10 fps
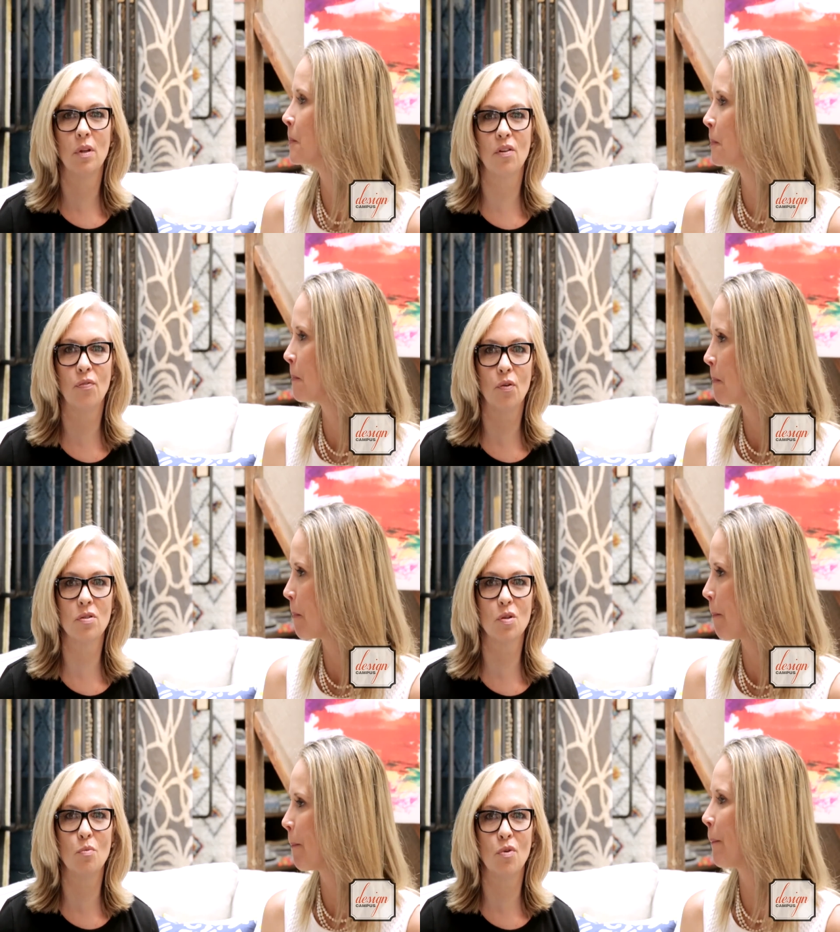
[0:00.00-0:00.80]
Speaker 1: We look
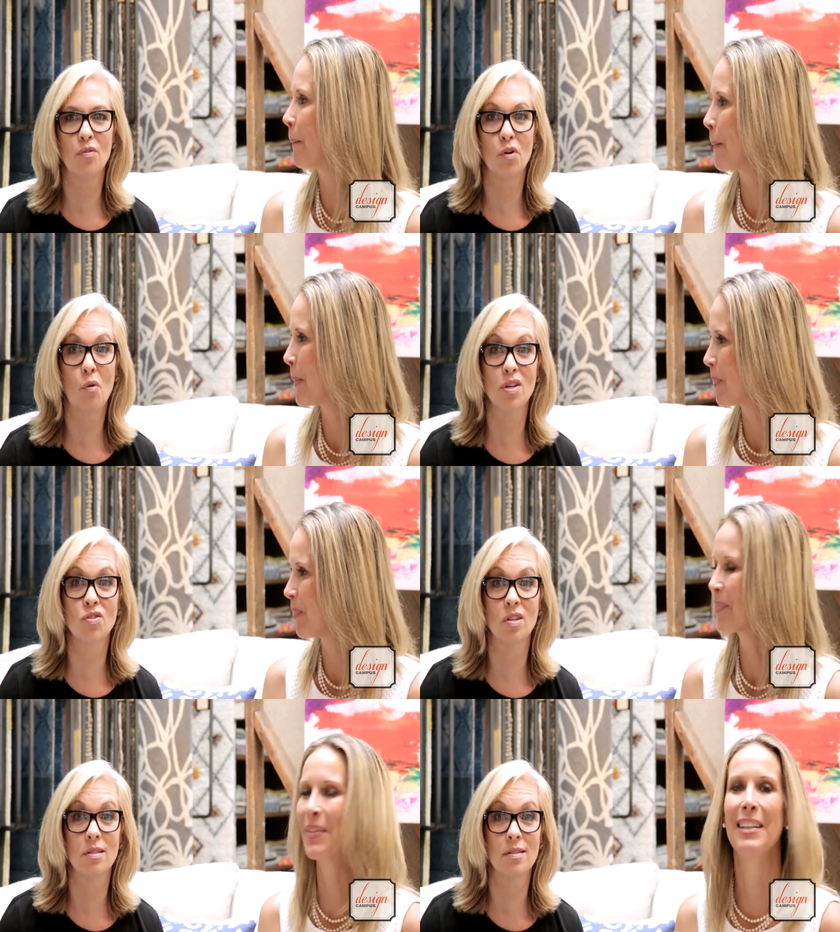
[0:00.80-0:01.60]
forward to more of your
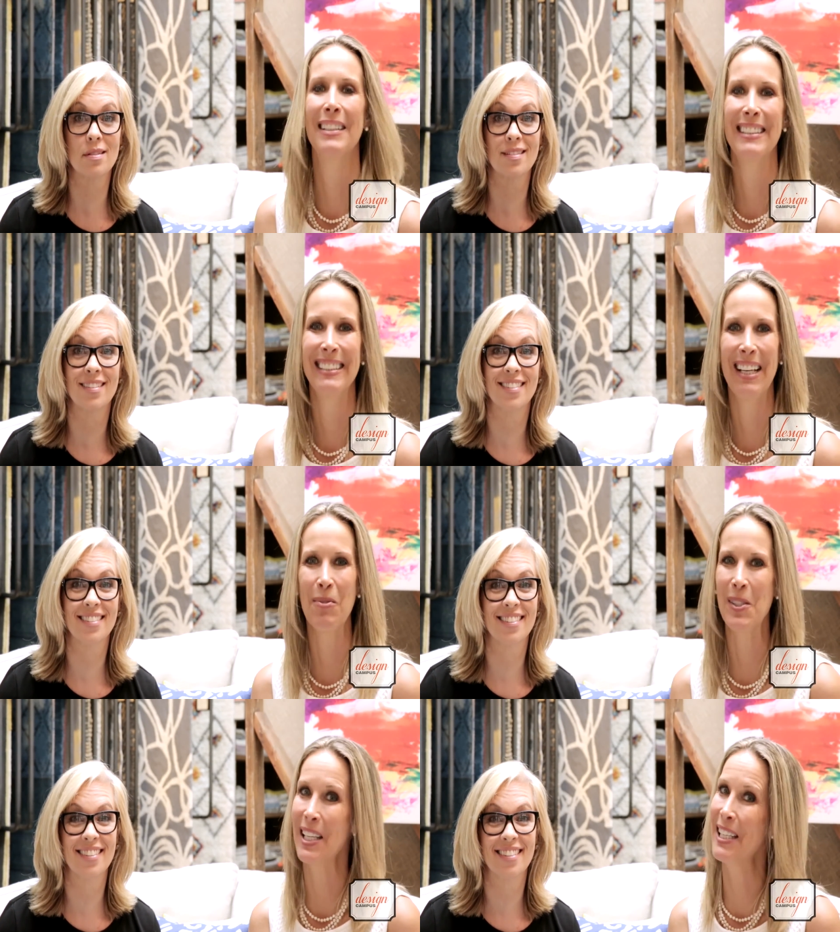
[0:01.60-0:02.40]
questions.
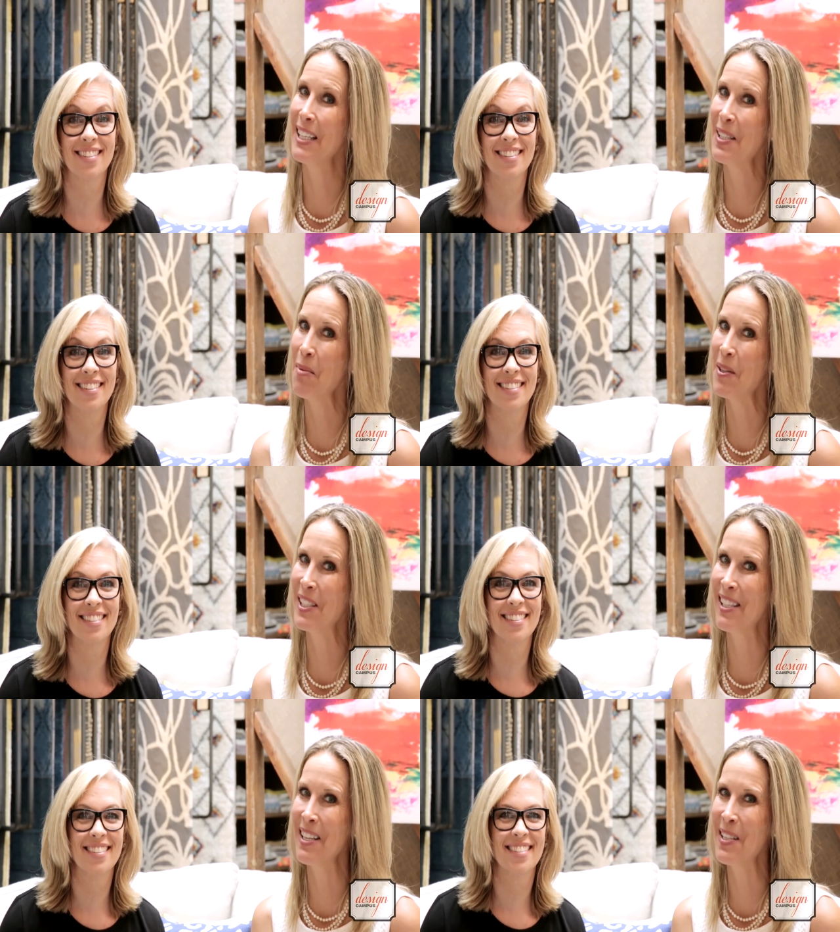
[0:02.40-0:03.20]
Speaker 2: And we'll see you next time
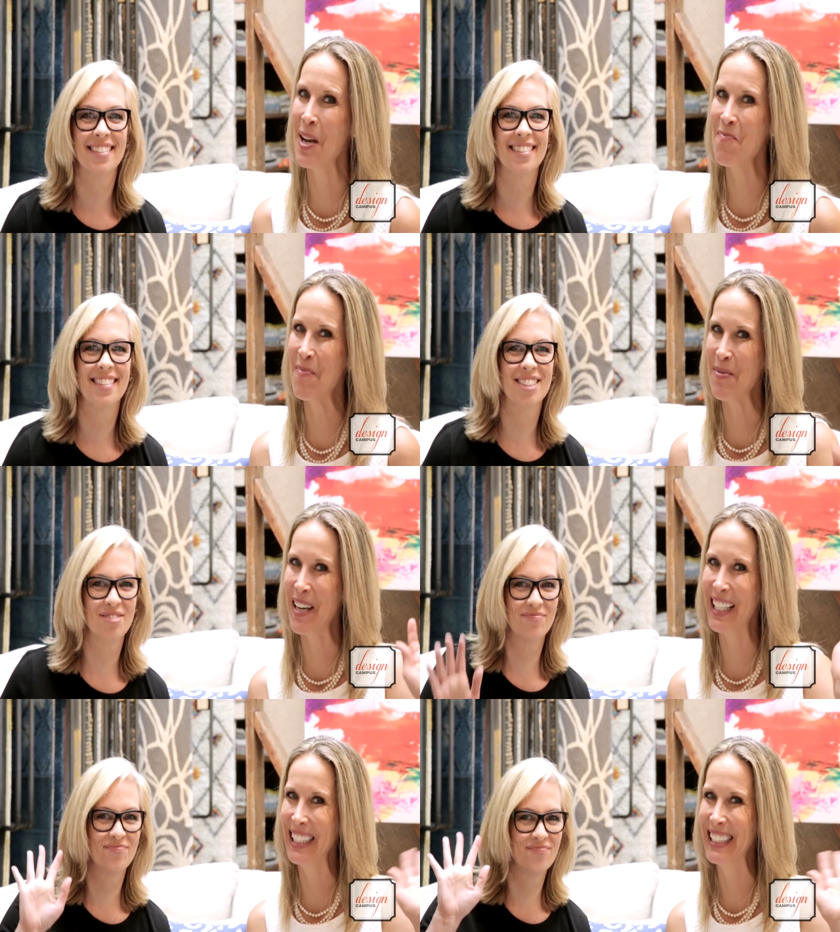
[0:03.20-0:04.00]
on Design Time.
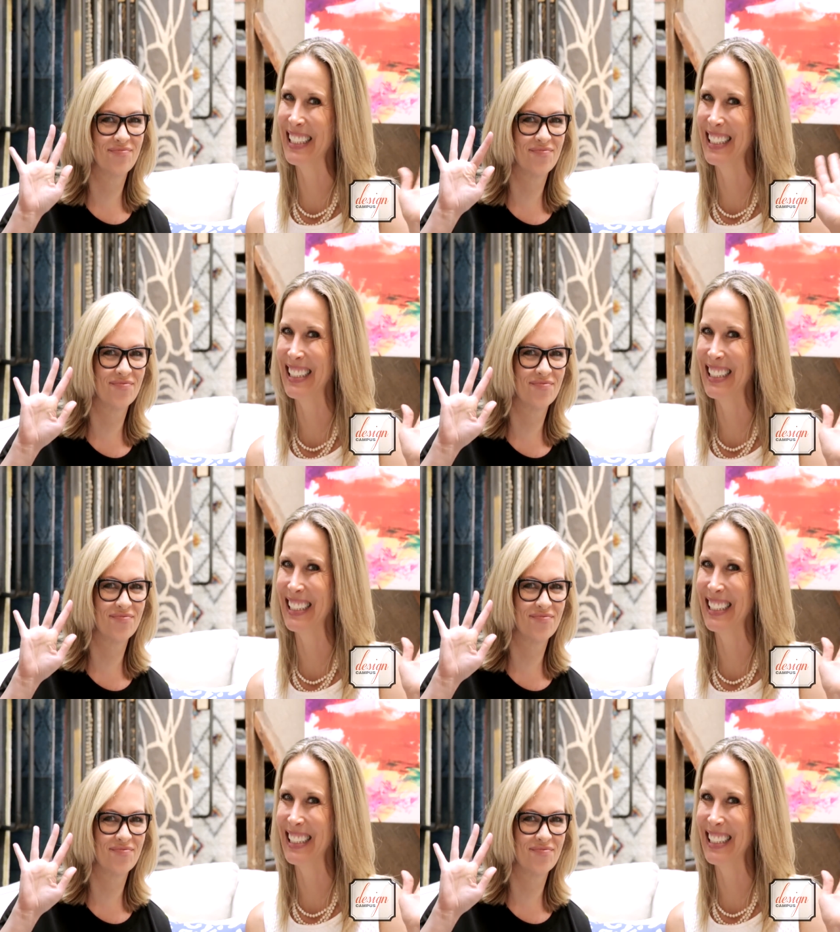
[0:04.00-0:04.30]
Bye-bye.